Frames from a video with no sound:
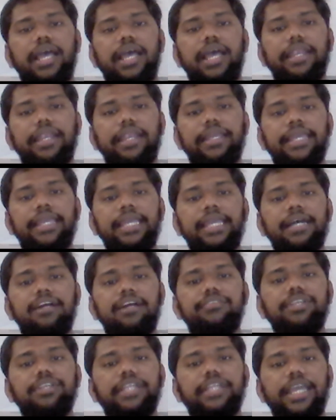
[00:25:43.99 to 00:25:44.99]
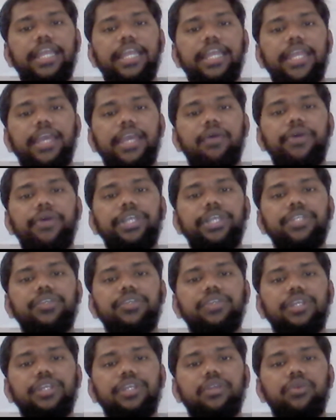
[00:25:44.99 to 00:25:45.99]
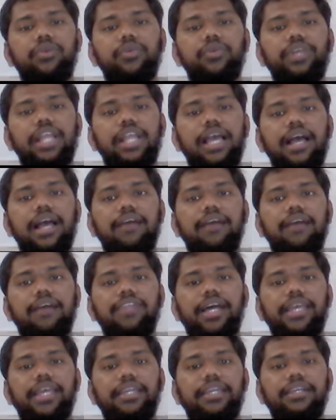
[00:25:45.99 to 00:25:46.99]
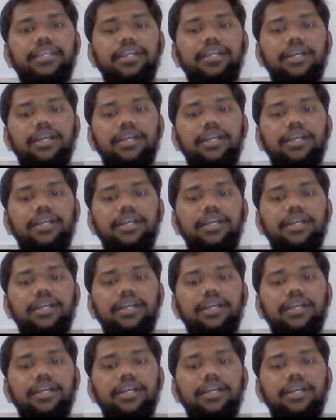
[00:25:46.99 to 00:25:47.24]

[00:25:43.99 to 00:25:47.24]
And here with NaOH, you will have like